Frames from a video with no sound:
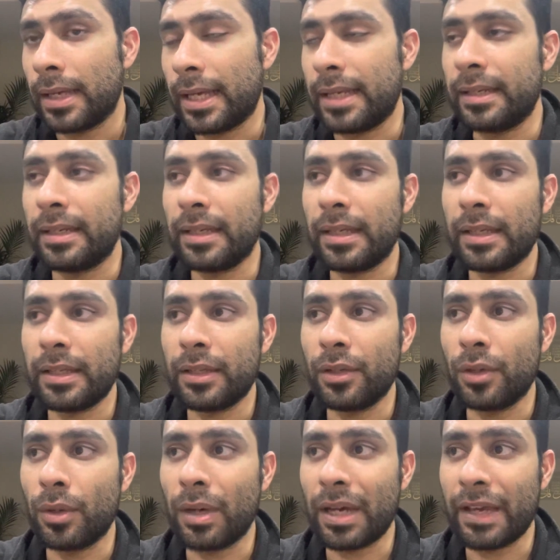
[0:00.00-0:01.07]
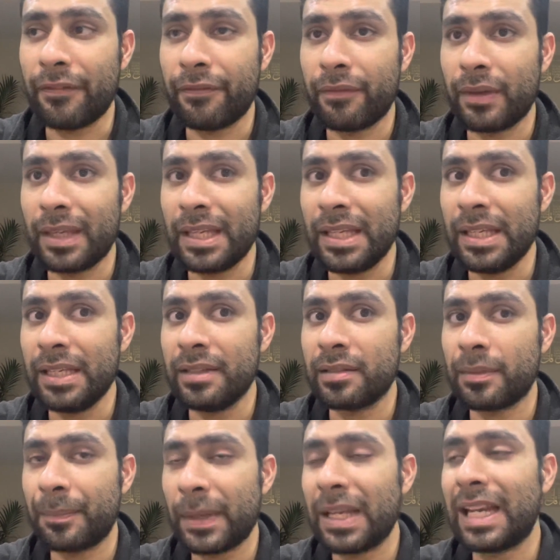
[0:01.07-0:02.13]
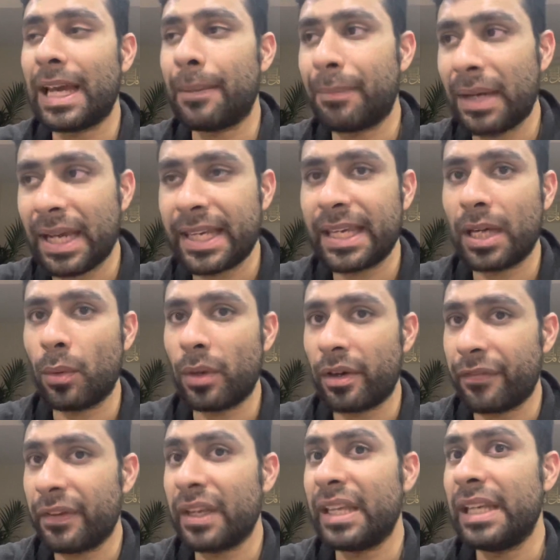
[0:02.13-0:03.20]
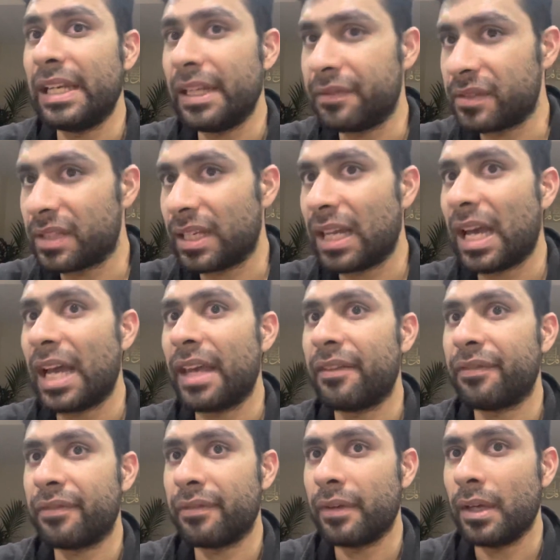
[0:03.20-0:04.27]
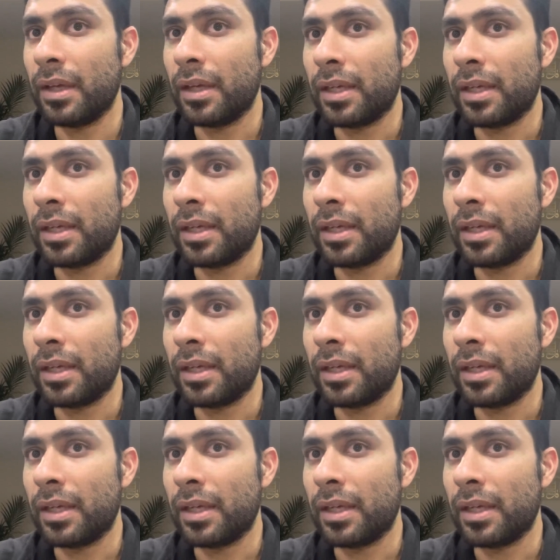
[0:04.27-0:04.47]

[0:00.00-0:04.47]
And, you know, if he's a bit like Pacquiao, where I think he lives the life.